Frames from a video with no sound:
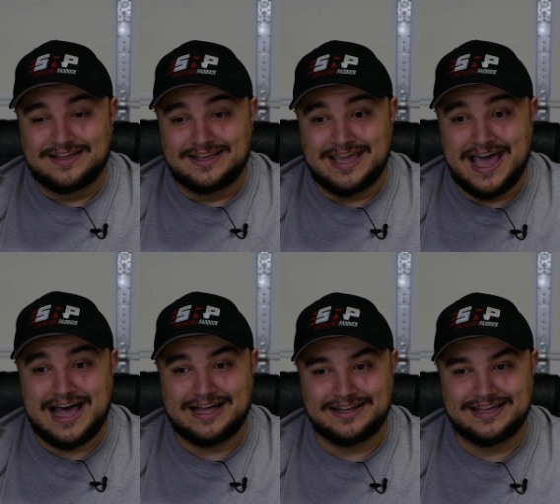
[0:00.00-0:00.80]

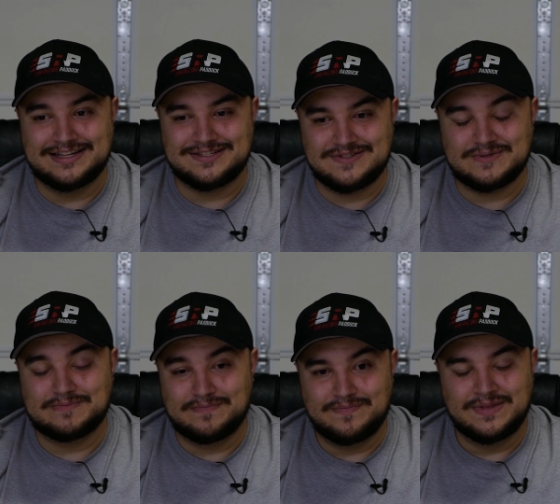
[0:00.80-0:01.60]
yeah, it's
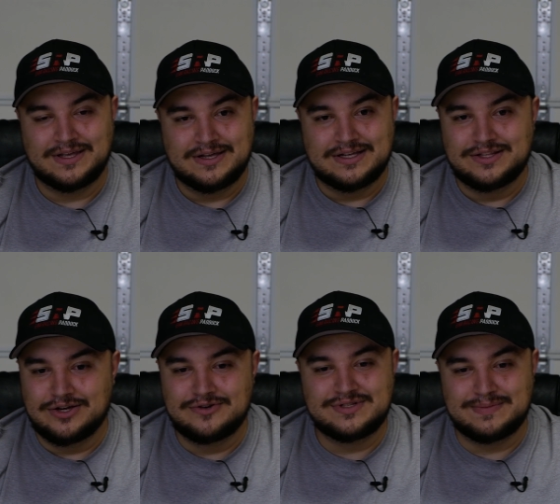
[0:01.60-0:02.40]

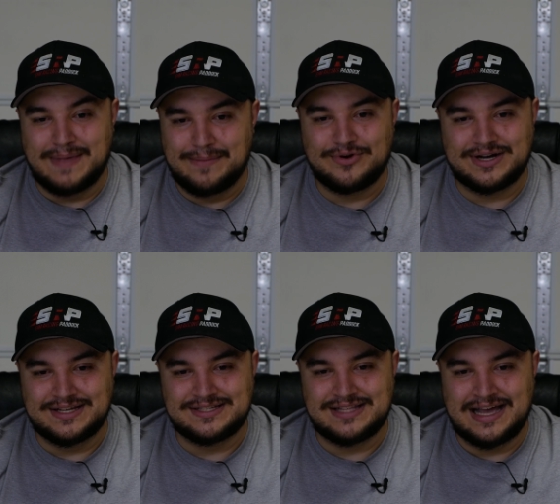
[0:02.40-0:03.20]
those
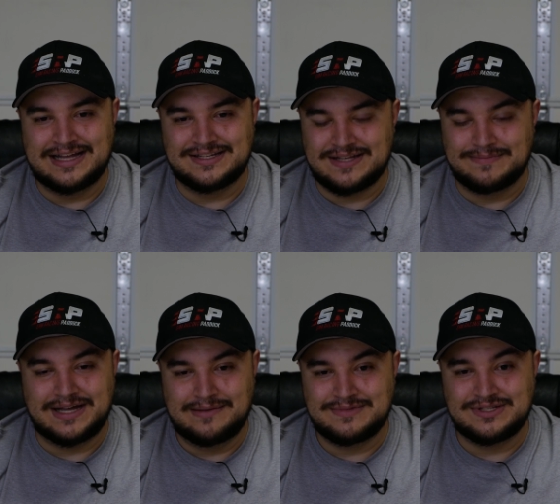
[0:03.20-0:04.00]
memories that
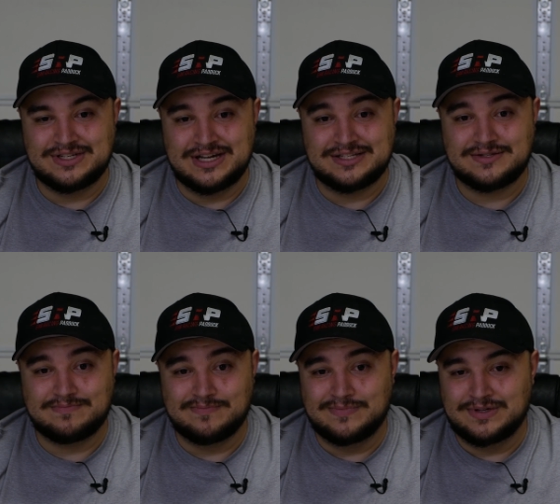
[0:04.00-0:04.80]
sometimes just
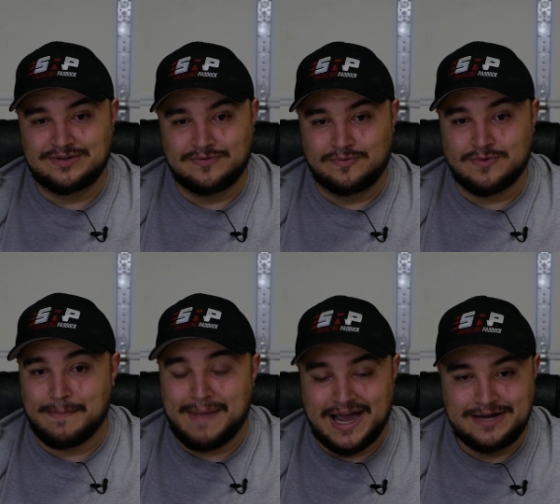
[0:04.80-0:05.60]

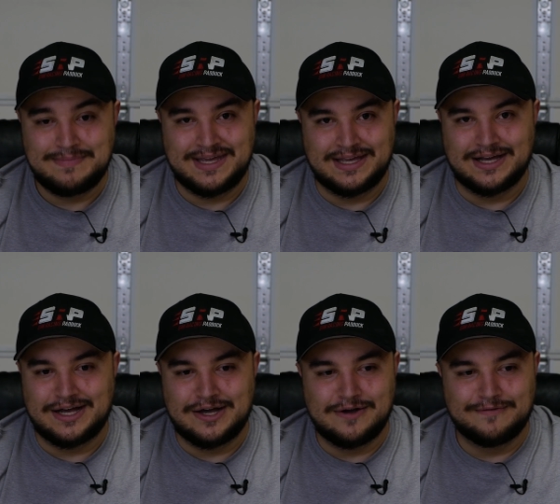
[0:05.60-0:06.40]
remind me
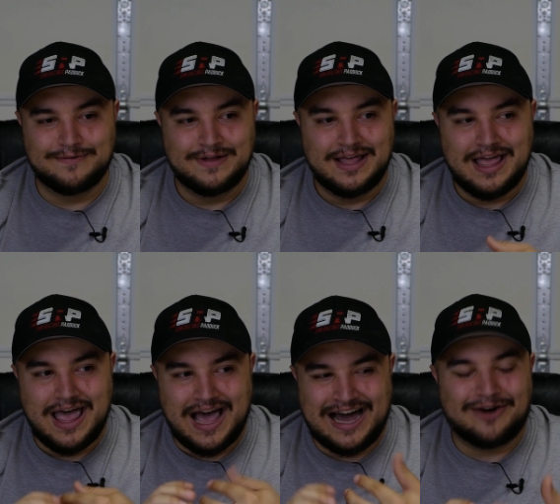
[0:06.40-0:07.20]
of
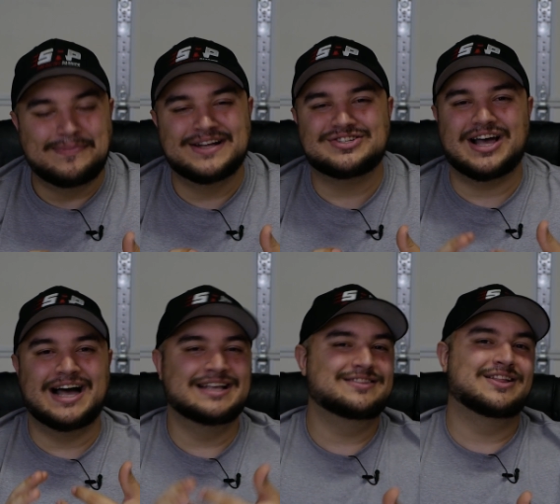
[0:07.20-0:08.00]
how much
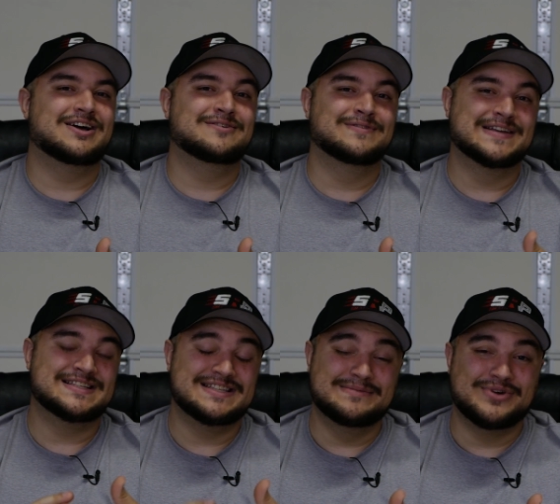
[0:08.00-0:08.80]
I love
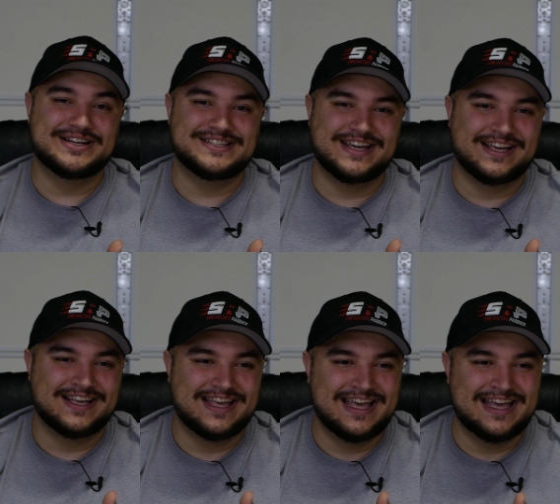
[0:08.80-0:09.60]
sim racing.
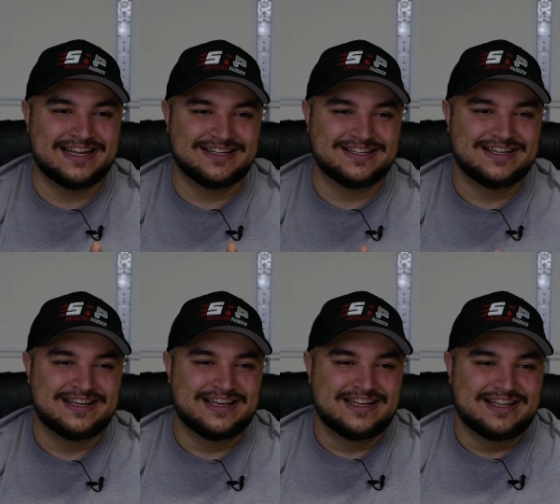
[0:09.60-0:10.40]
And
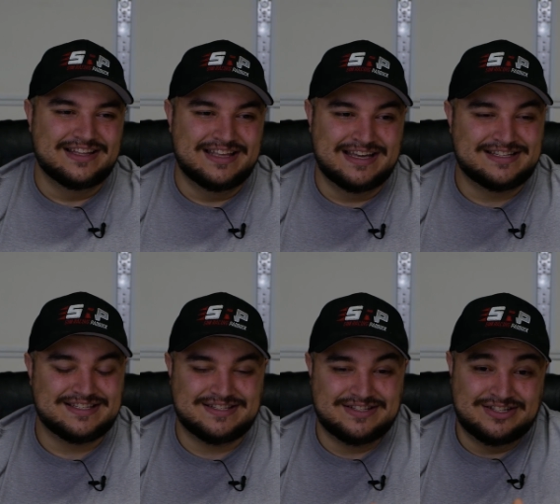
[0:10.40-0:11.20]

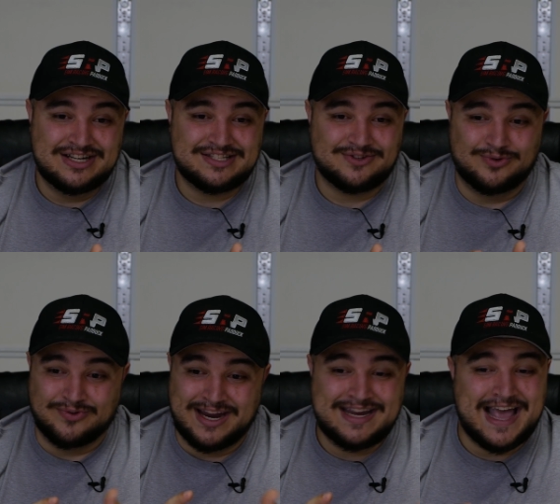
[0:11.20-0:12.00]
it's just
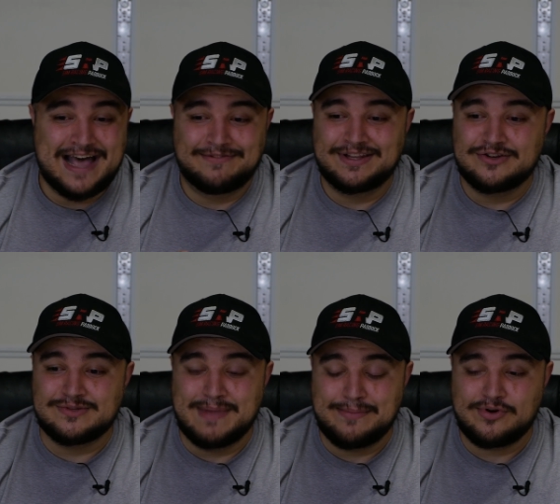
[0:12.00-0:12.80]
great having those
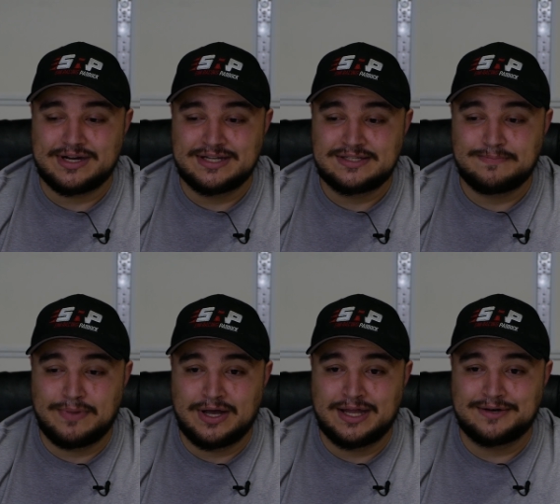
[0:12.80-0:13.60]
memories,
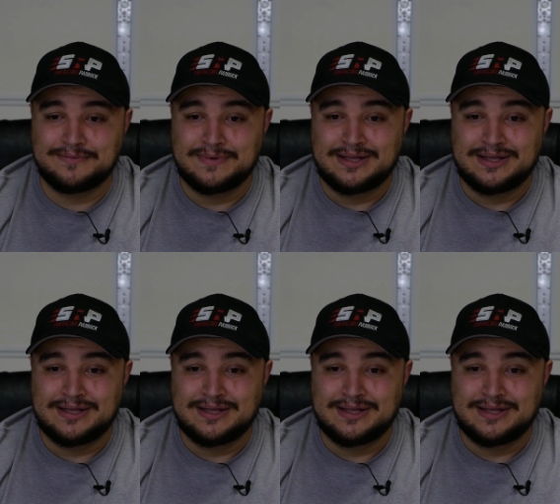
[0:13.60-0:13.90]
but